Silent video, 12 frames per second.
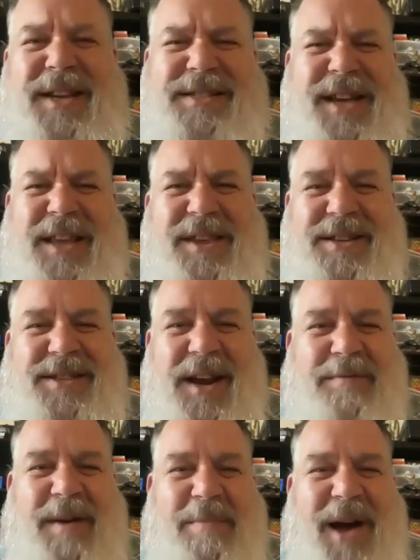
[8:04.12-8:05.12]
and I say things out
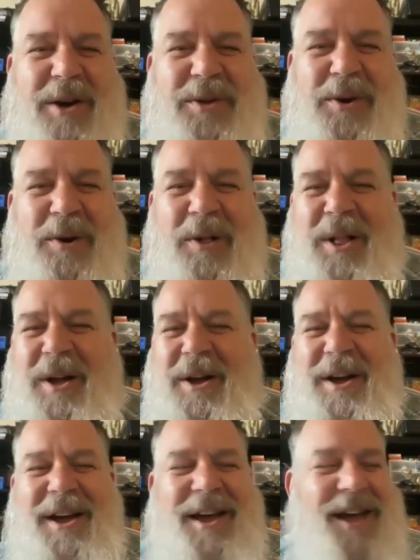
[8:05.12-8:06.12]
of my mouth hole."
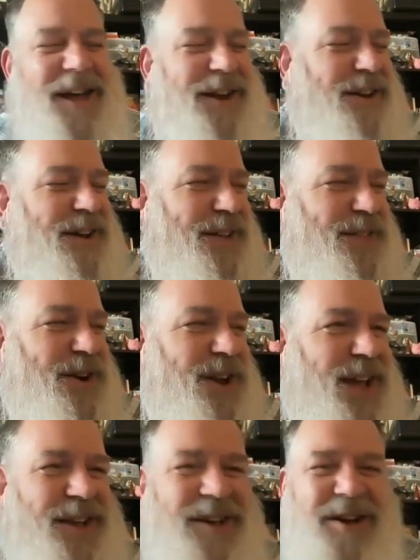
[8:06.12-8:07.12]
and uh, they're
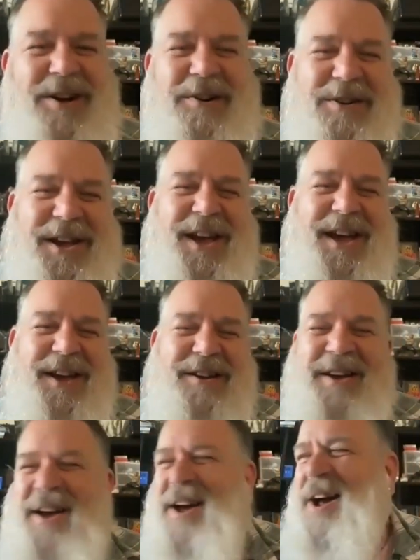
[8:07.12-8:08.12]
like, "Oh, okay."
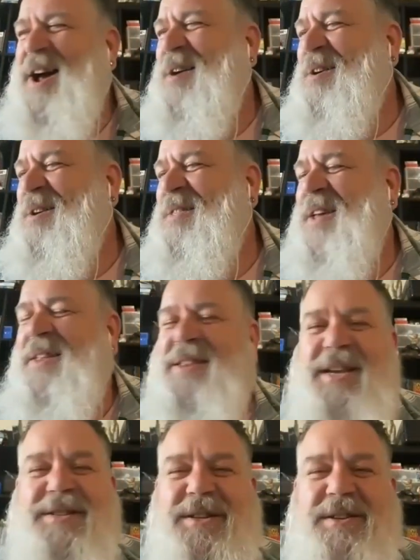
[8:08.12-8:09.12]
Uh, and they
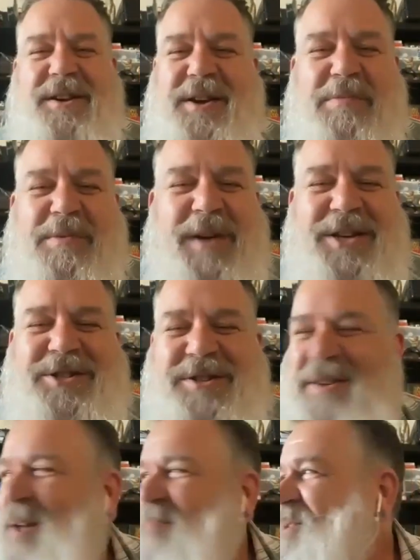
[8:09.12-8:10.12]
listened to a couple of my
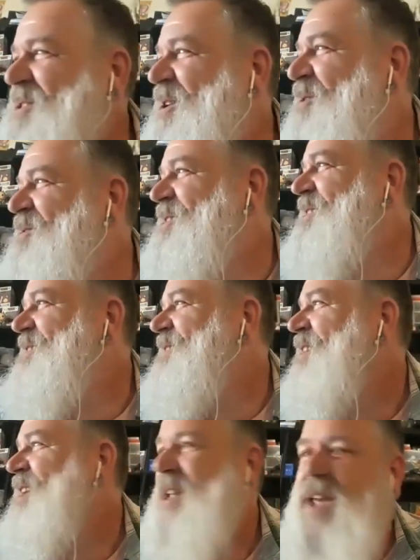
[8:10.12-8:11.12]
episodes, and
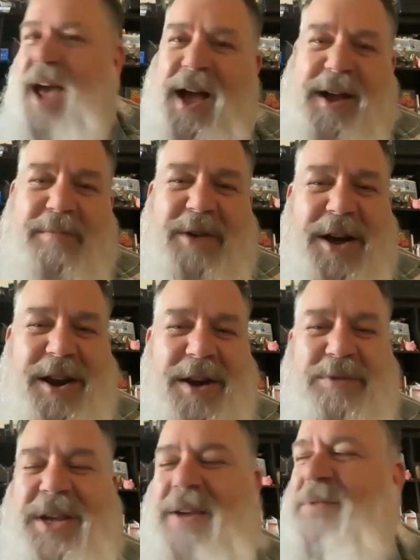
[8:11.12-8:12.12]
they're like, "Yeah, come on on.
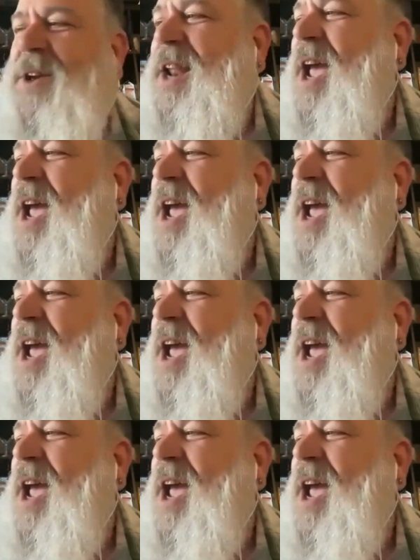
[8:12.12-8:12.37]
We'll give you